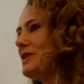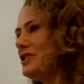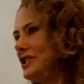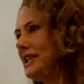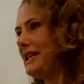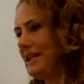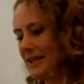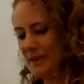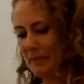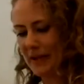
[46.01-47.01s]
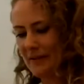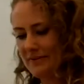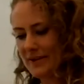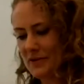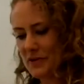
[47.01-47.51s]
GEW,
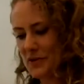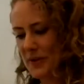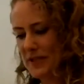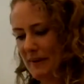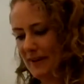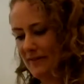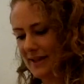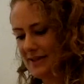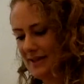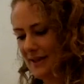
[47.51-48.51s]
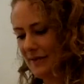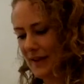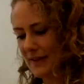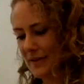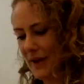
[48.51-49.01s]
so do tweet about the event if
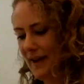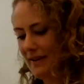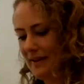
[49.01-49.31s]
that's okay.